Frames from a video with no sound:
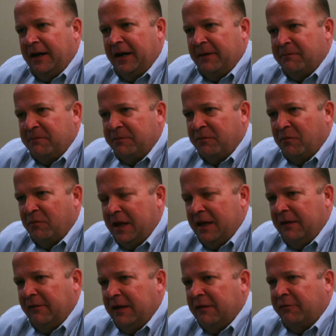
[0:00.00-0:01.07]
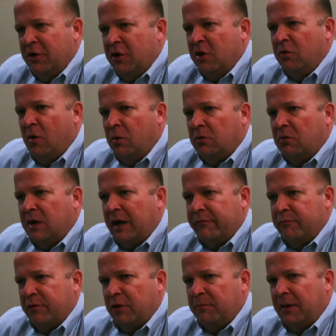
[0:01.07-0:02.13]
But if they're a
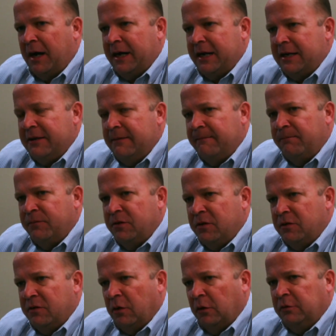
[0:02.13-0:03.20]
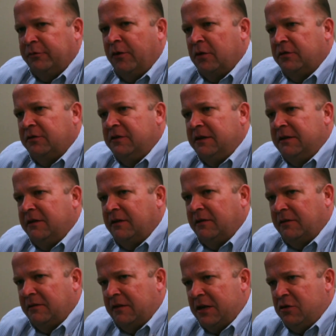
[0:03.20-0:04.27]
local governmental body, those folks
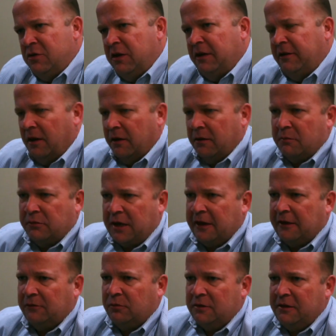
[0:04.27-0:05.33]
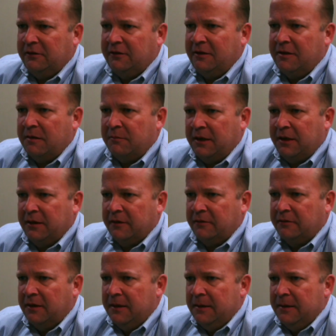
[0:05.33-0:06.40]
need to tell them thanks when you see them,
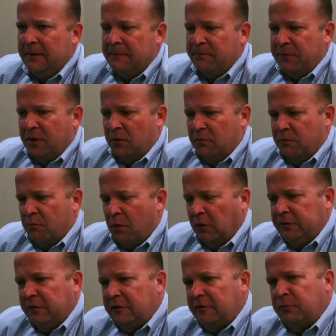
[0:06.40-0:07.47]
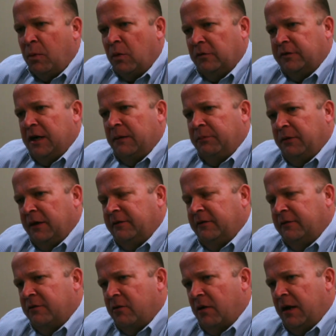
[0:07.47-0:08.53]
because most of these sports
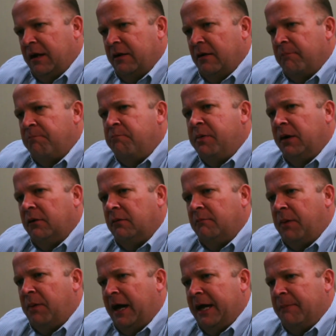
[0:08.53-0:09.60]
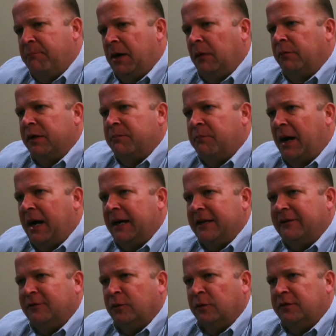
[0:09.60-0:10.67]
complexes, Greg, are built by a
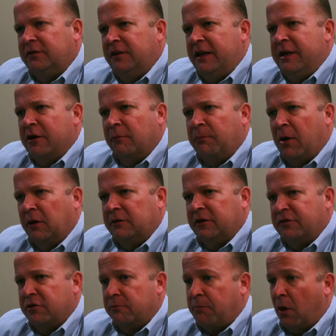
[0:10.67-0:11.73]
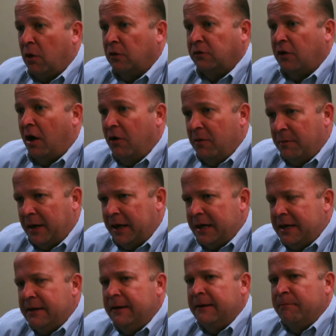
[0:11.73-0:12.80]
public body. So a city or park district borrows all
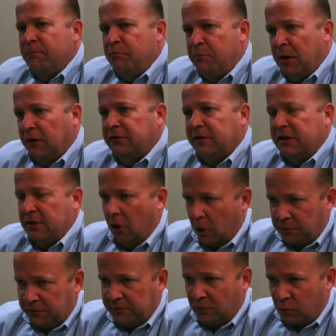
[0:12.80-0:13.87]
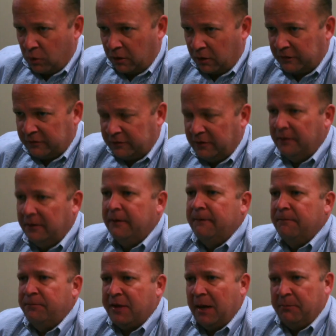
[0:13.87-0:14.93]
the money, builds it, and hopes it
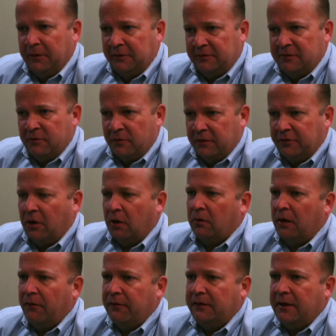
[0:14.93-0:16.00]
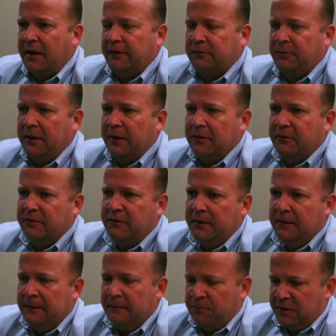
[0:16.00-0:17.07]
works. That puts the risk on all the
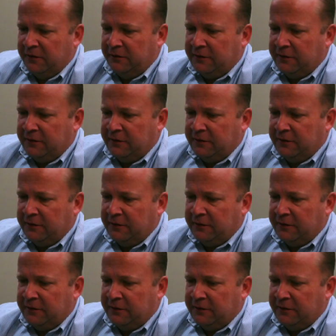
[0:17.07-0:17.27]
taxpayers.